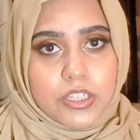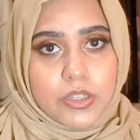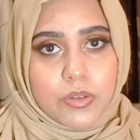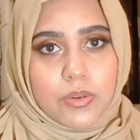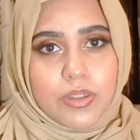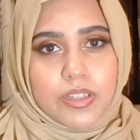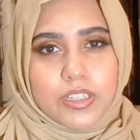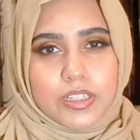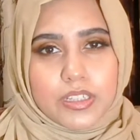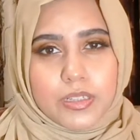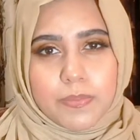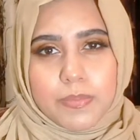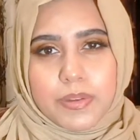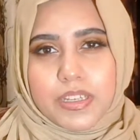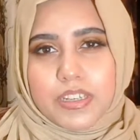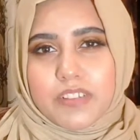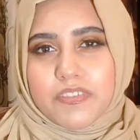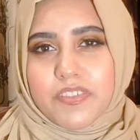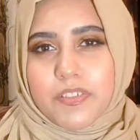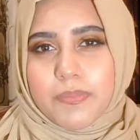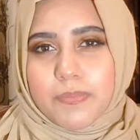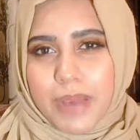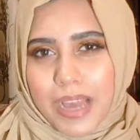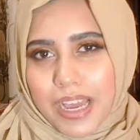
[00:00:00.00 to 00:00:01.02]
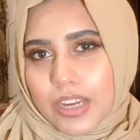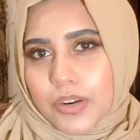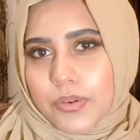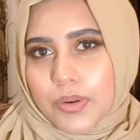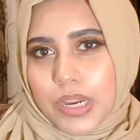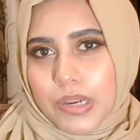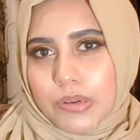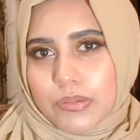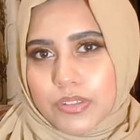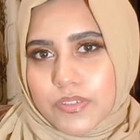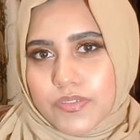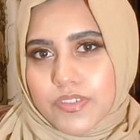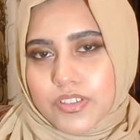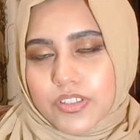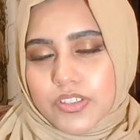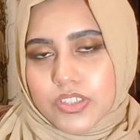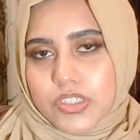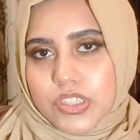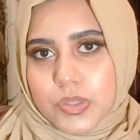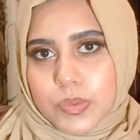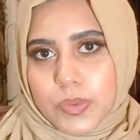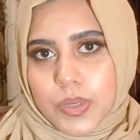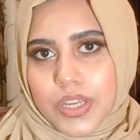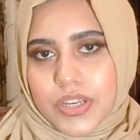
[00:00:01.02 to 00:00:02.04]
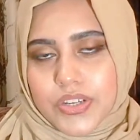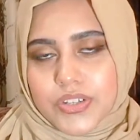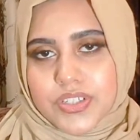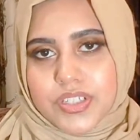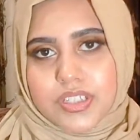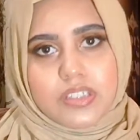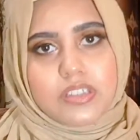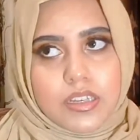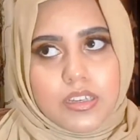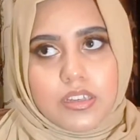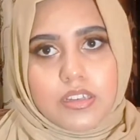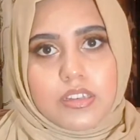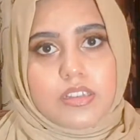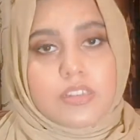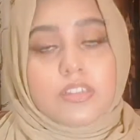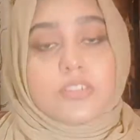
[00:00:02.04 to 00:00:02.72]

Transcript: you a little bit of a background of the situations.